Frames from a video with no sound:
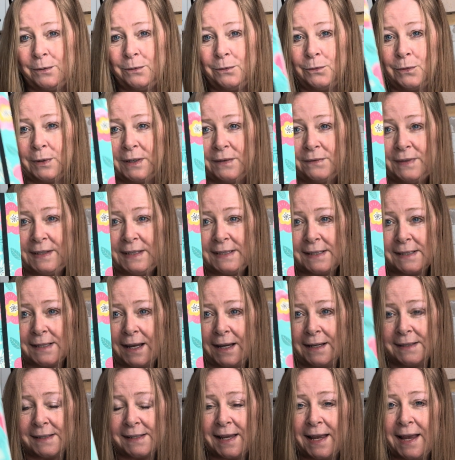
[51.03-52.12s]
one of these
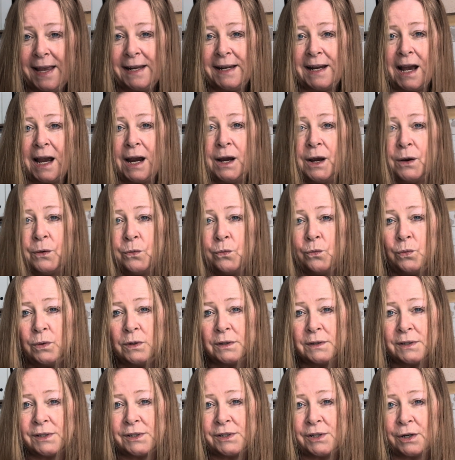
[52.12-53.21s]
guys, and I
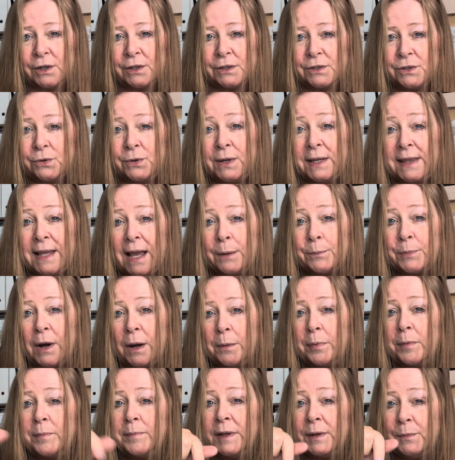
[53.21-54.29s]
will start doing that
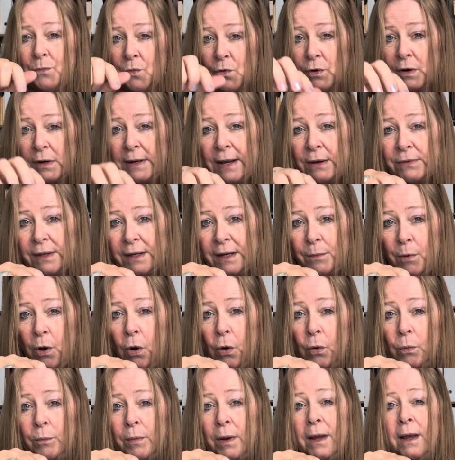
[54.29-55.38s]
probably more now that I'm
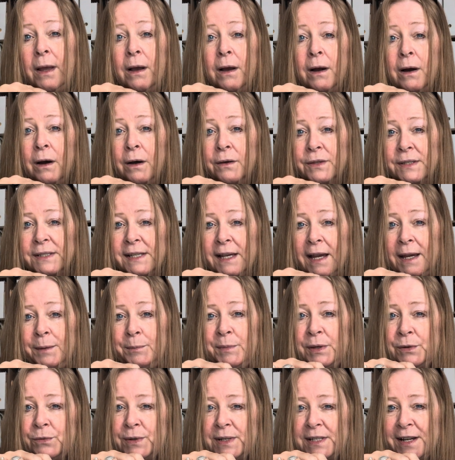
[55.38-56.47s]
home all the
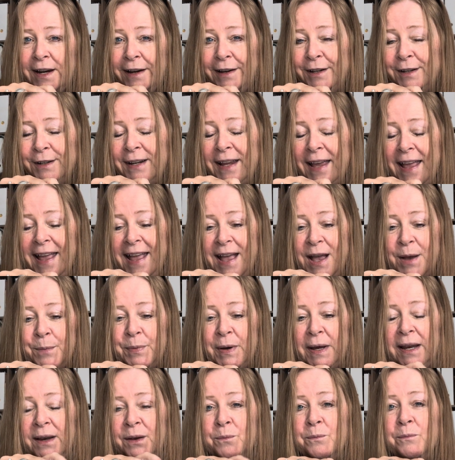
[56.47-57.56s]
time and retired.
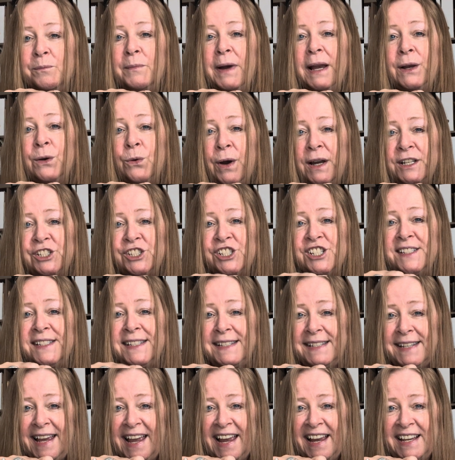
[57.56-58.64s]
But my question
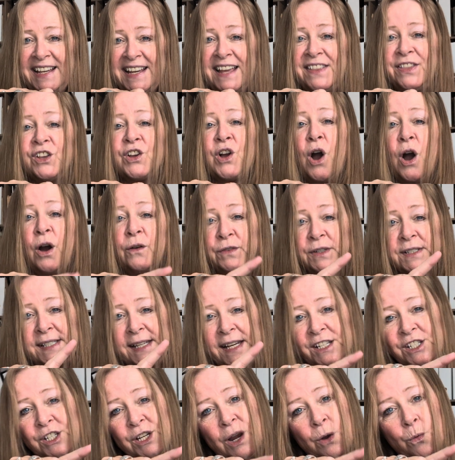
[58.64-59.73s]
today, and the
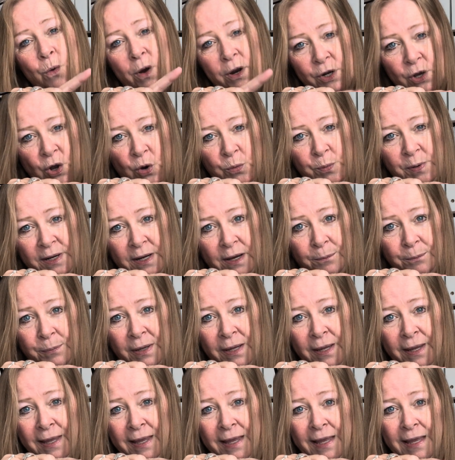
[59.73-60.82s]
conversation I want to open up,
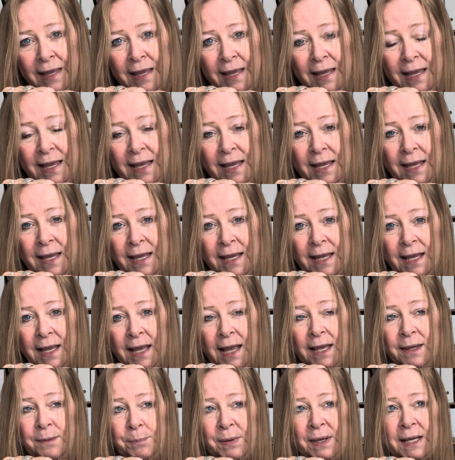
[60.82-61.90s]

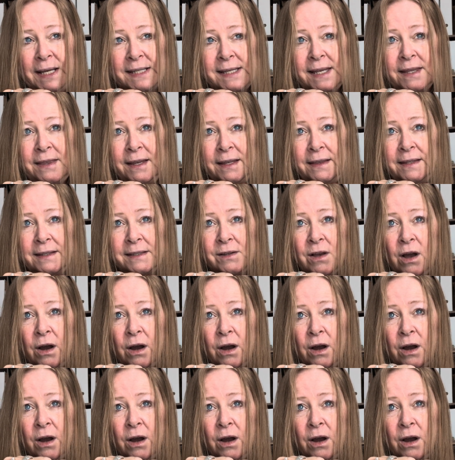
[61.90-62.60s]
because I think this